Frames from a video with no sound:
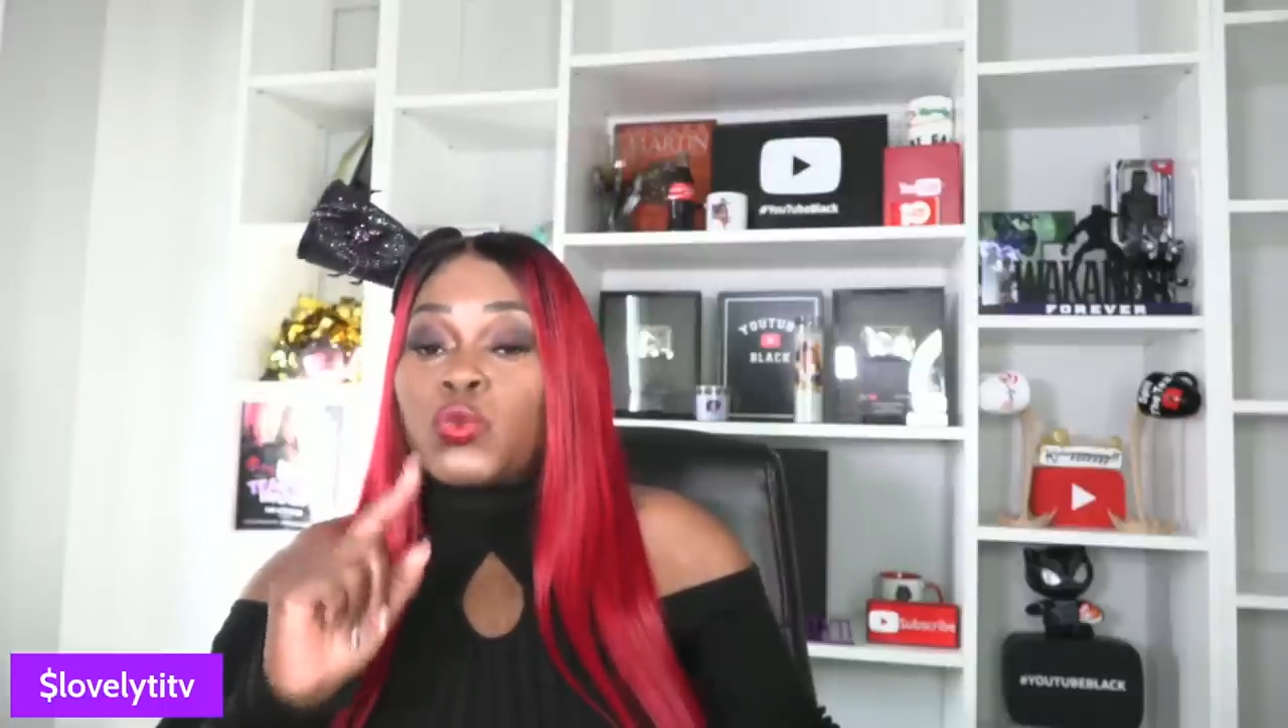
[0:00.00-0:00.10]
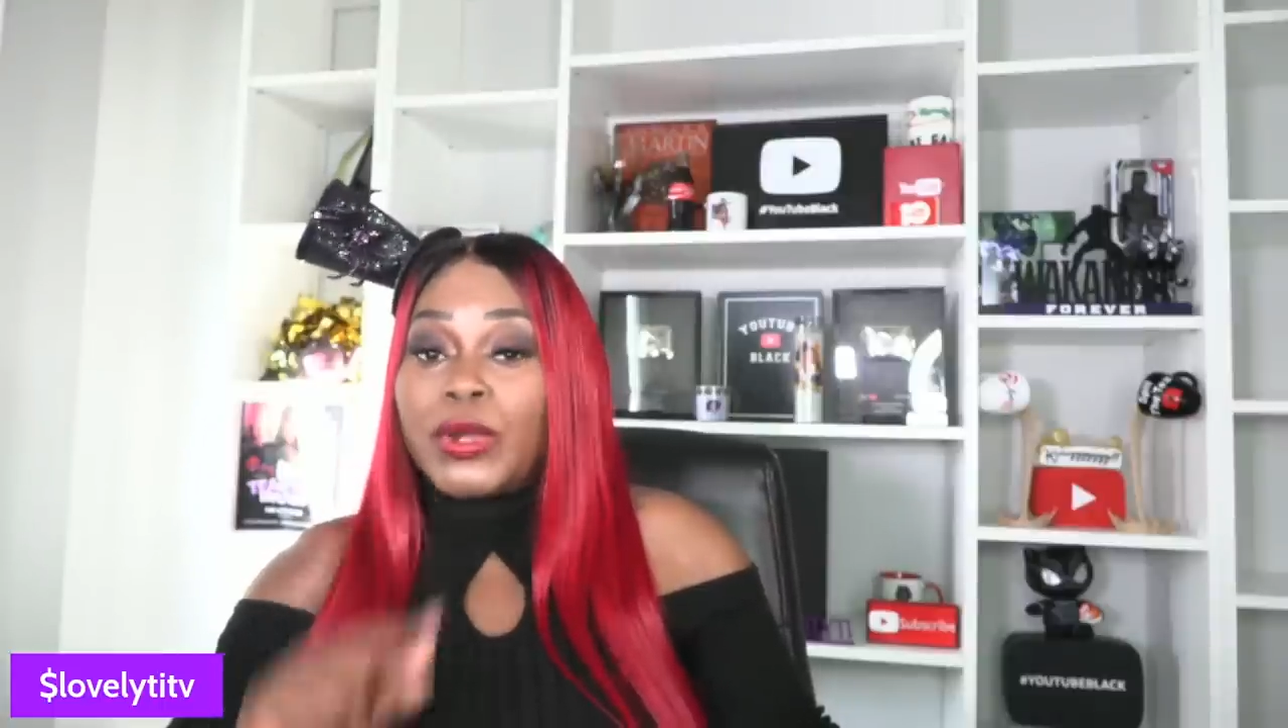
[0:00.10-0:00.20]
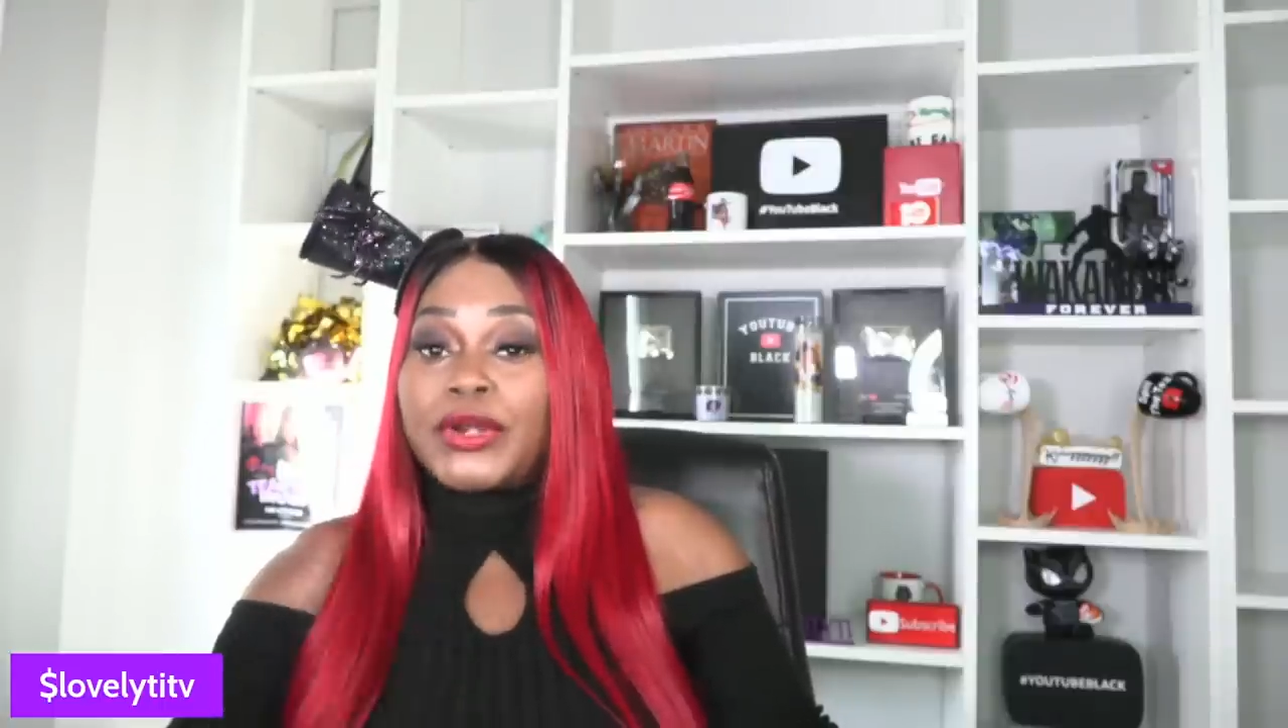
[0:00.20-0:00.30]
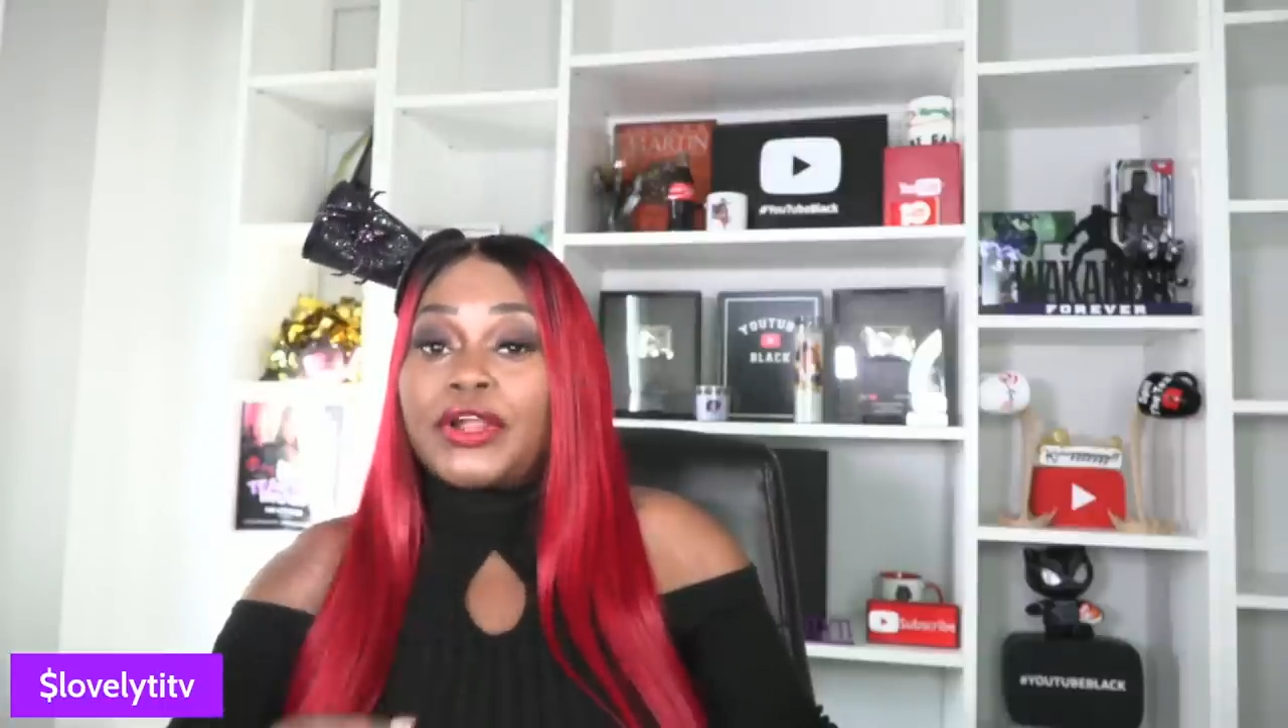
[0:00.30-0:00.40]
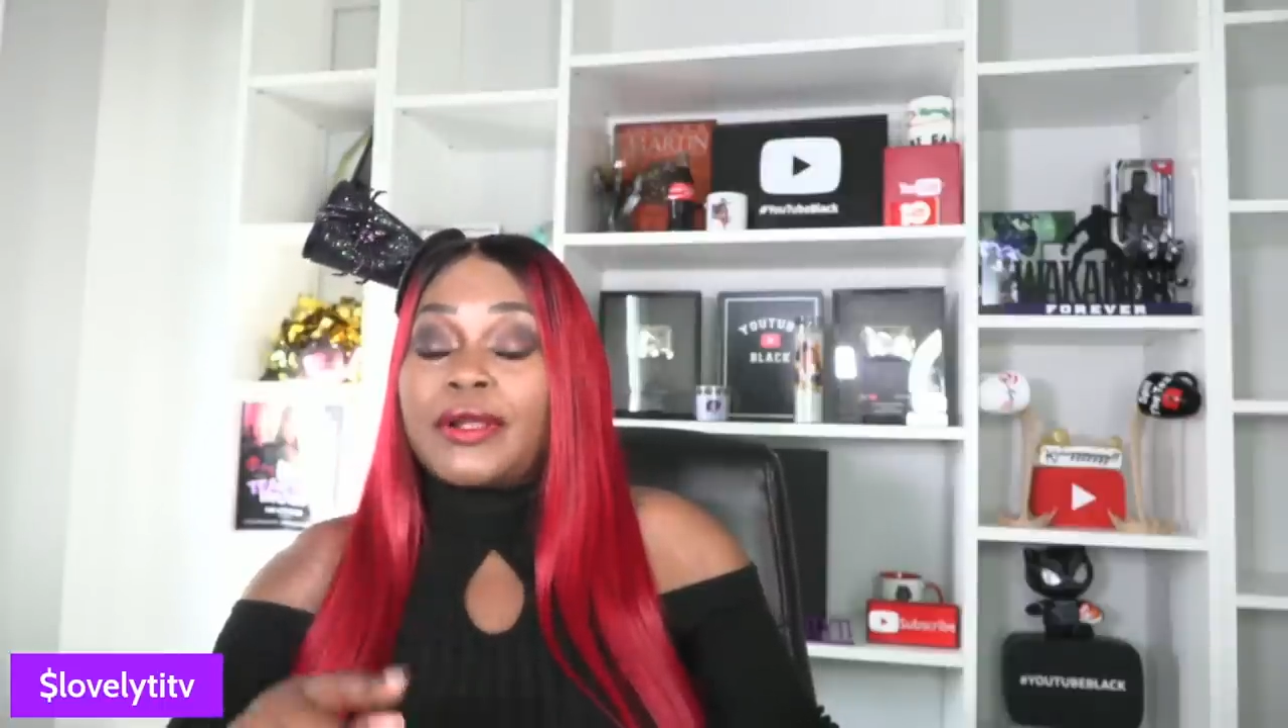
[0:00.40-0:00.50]

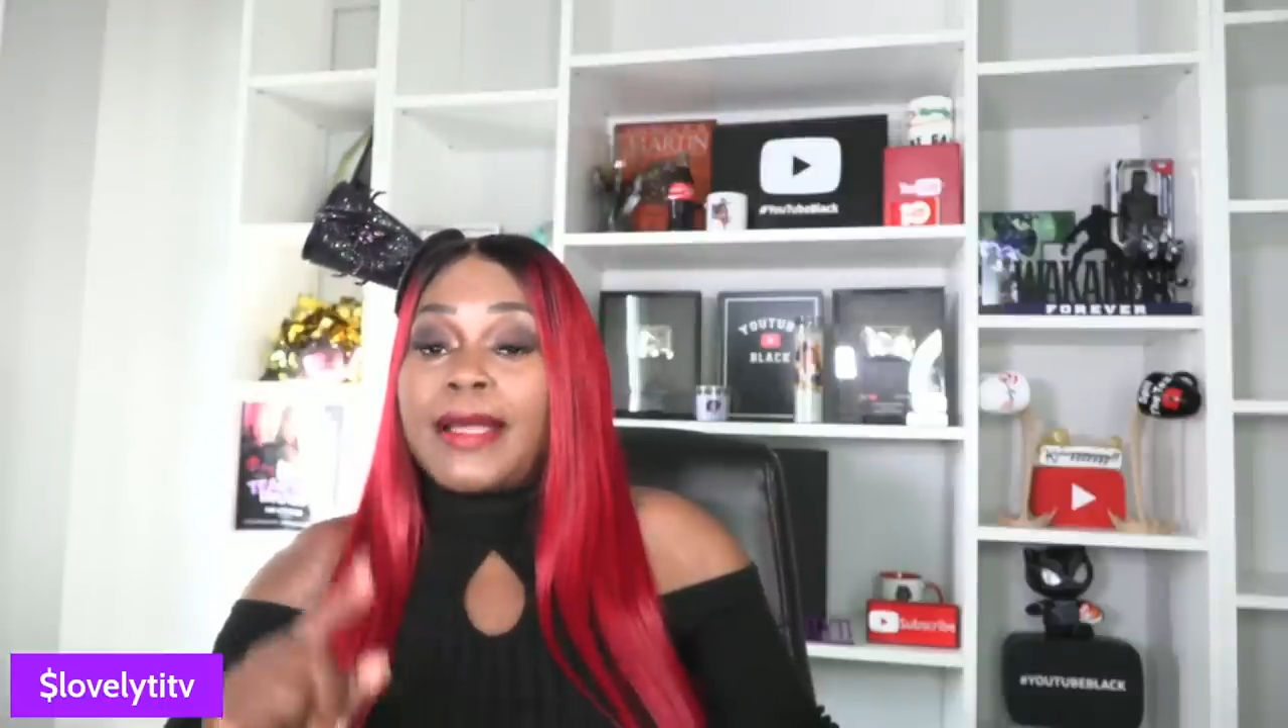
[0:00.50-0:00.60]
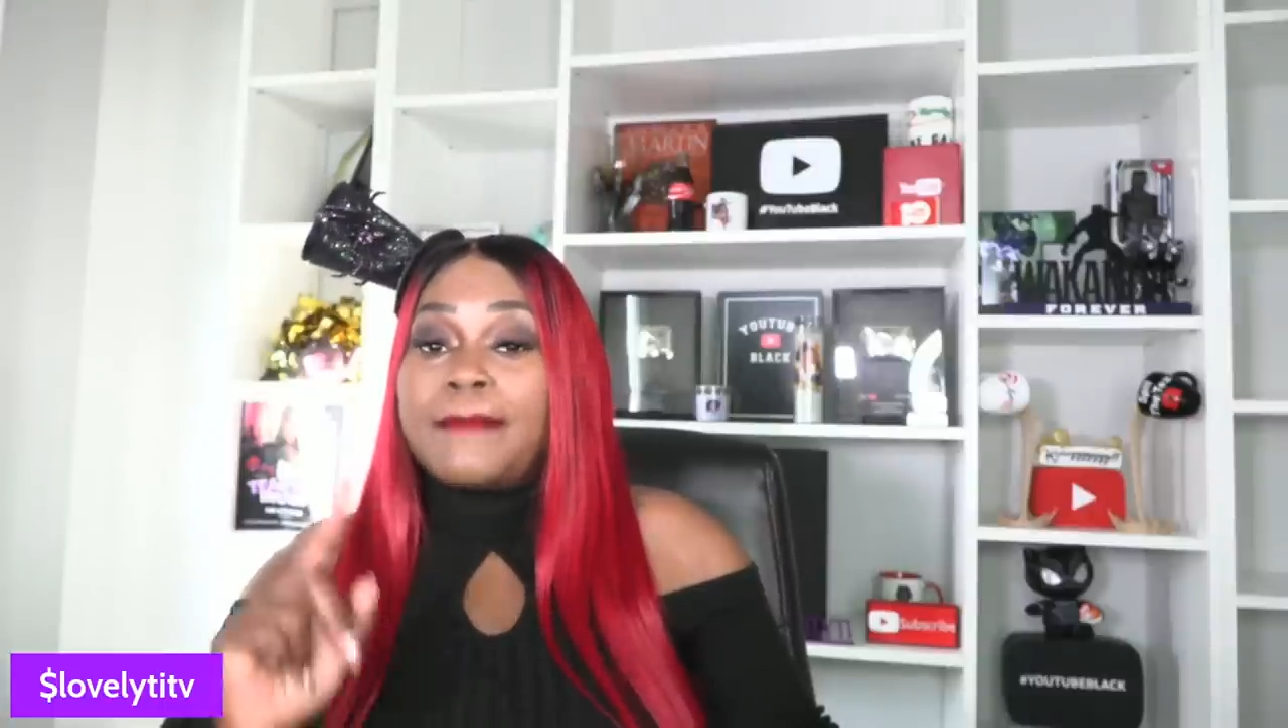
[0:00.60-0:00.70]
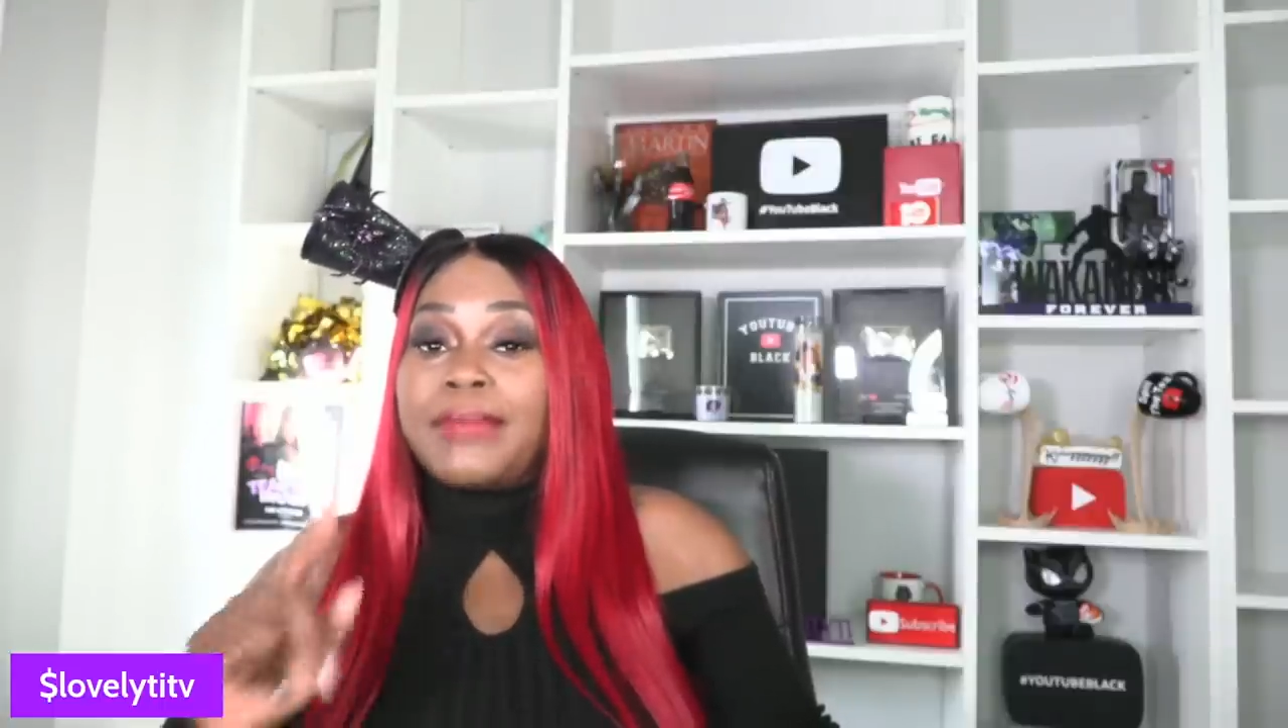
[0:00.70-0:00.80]
Twitter